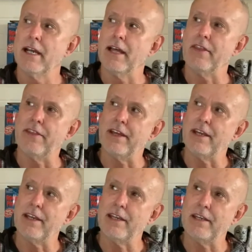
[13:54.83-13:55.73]

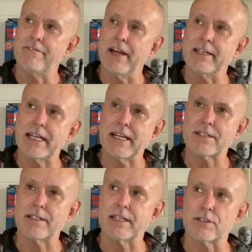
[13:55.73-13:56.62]
the
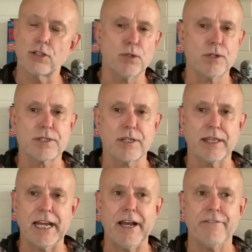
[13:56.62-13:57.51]
fantastic tours that
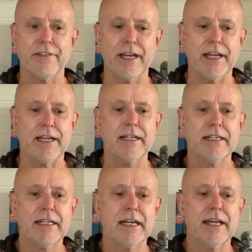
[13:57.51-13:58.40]
they have there,
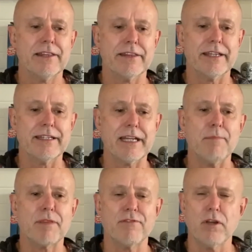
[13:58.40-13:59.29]
the
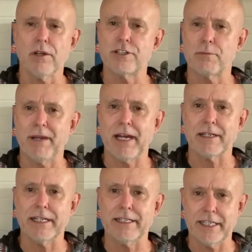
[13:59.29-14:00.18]
depth of knowledge
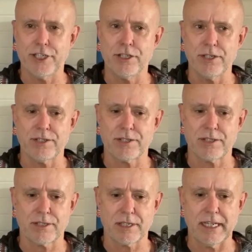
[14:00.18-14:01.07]
about
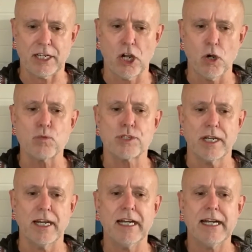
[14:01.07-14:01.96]
Indigenous
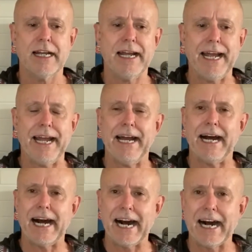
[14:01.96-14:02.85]
culture,
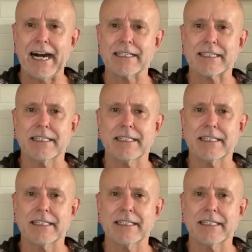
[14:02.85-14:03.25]
art